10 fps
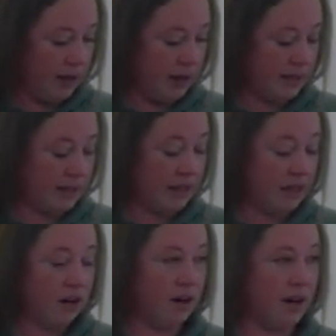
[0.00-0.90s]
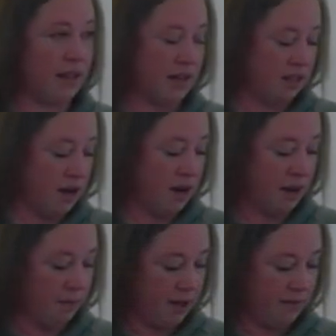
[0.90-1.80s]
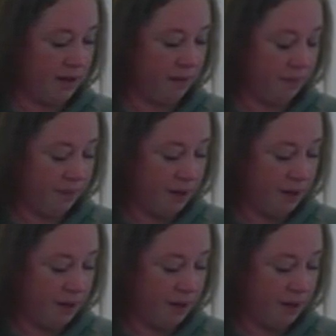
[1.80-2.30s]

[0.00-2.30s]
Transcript: It is here in that talk I'm giving